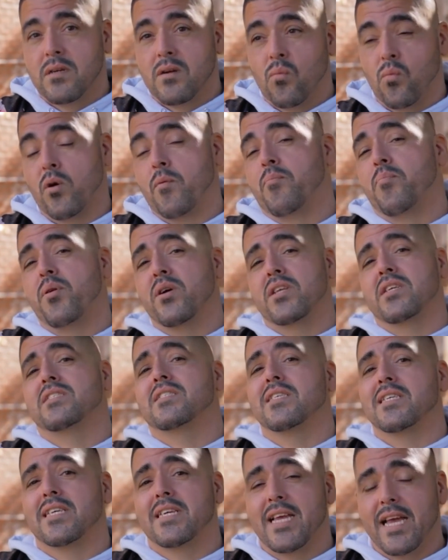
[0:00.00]
We're putting
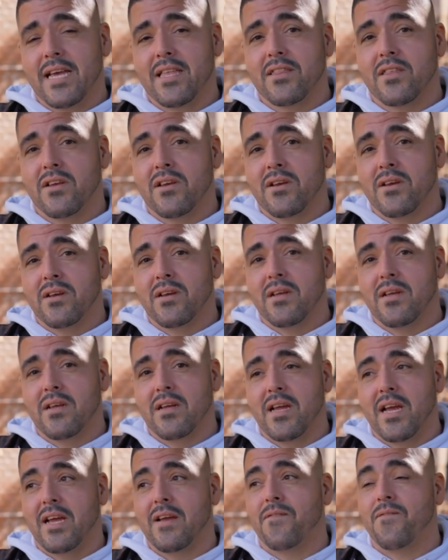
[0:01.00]
together
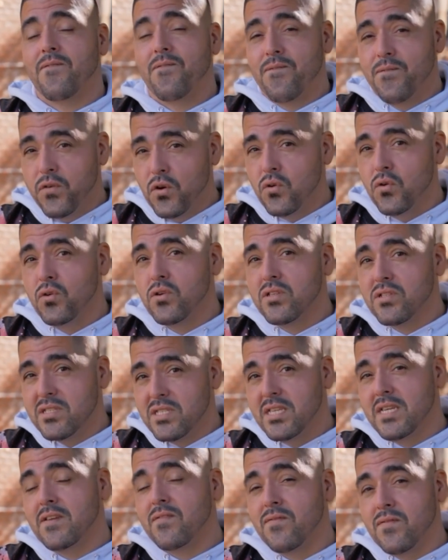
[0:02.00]
a food
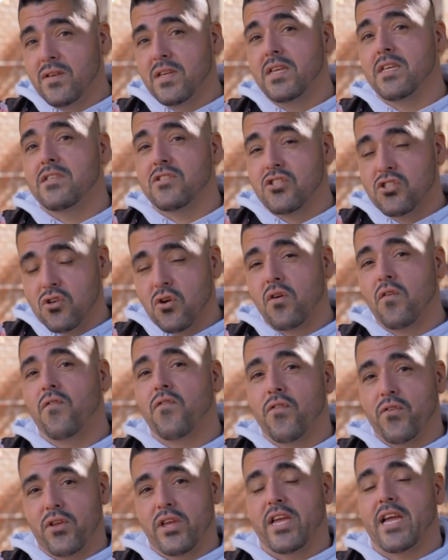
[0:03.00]
TV show
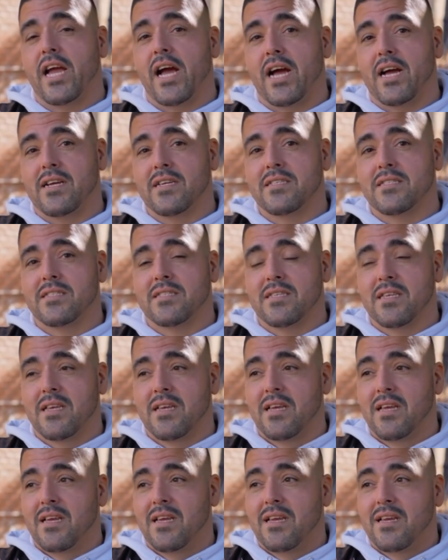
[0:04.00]
for you guys.
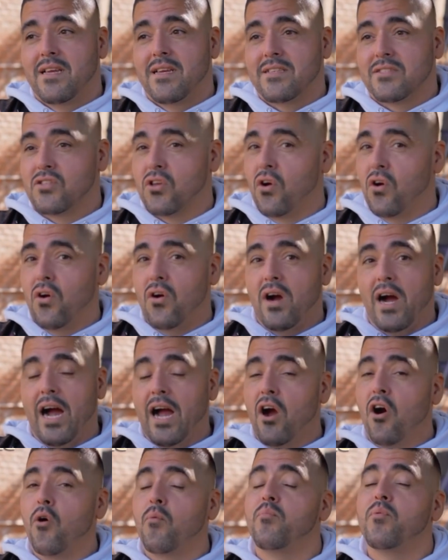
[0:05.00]
So I
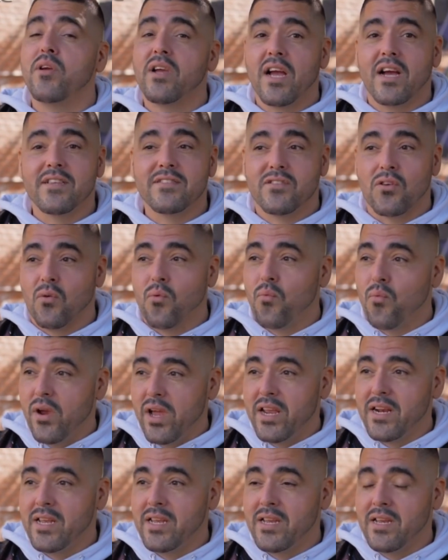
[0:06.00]
hope you guys are
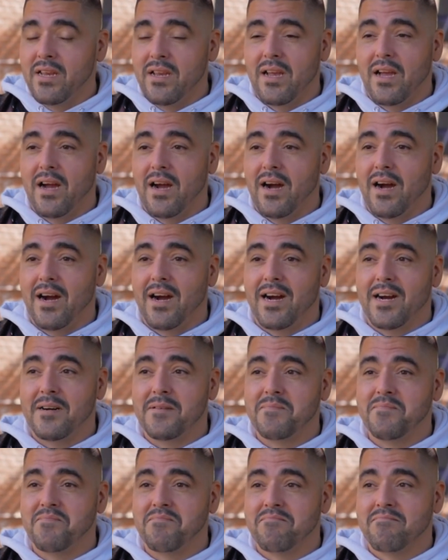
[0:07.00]
ready.
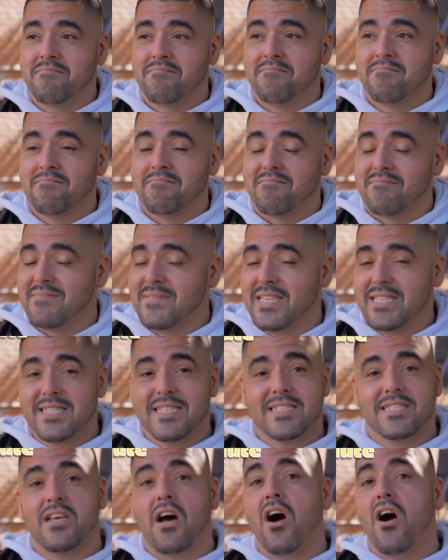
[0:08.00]
This
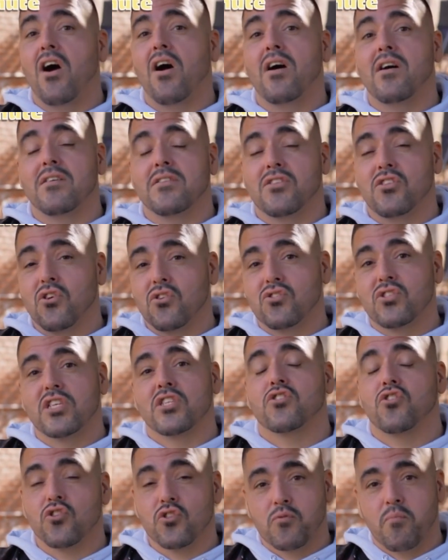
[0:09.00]
is all
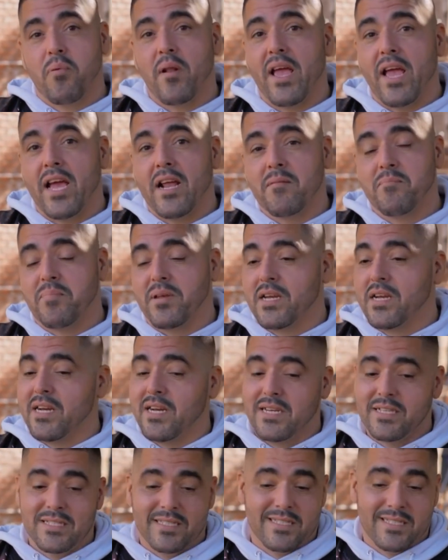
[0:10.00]
Diosito's plan,
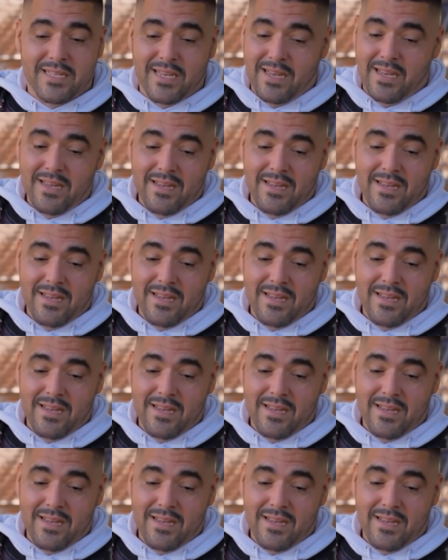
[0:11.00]
because